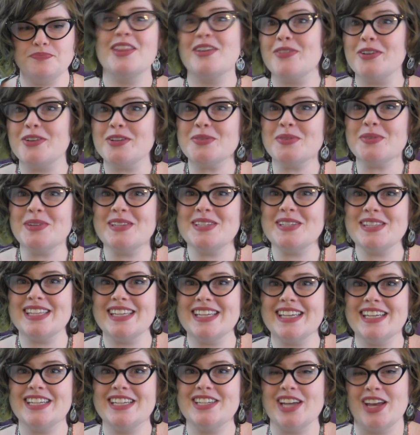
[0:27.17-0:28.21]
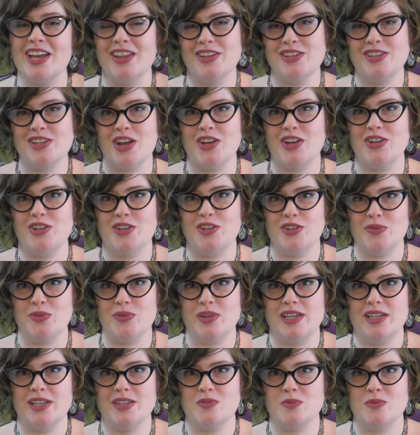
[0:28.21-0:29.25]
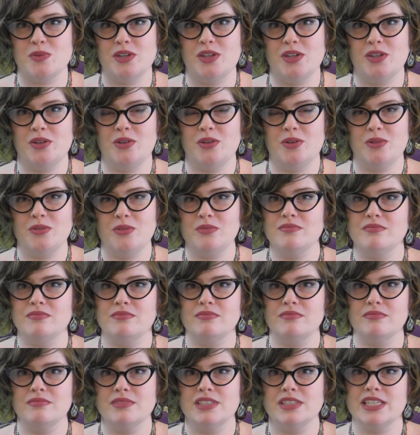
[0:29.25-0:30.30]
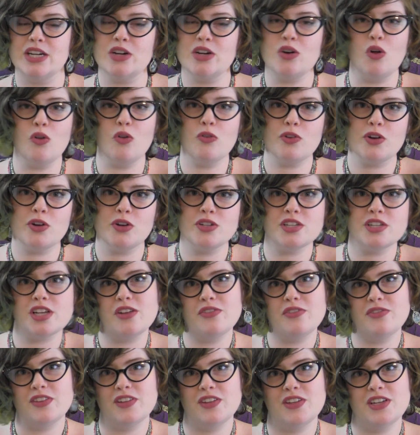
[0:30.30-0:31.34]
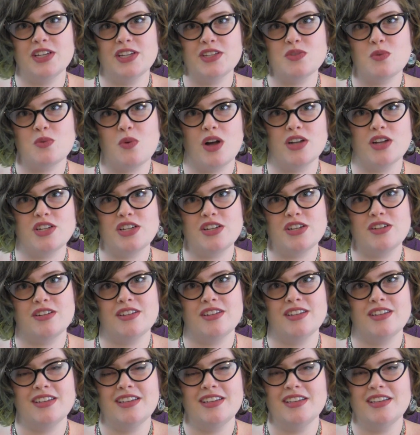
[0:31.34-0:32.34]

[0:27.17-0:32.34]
The first one is the challenge on Goodreads where you set a goal for yourself and then you get to watch it